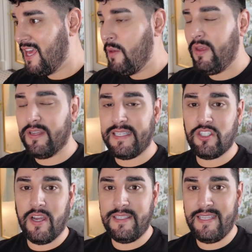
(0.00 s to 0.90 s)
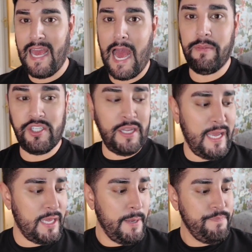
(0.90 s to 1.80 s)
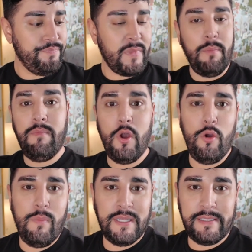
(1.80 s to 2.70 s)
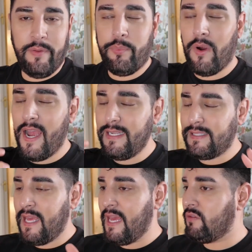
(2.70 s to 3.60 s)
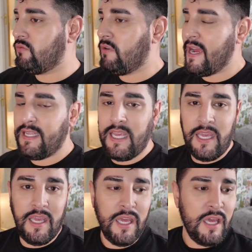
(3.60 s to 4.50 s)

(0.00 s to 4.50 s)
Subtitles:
Because they're trying to capture like moments. The bride's getting ready.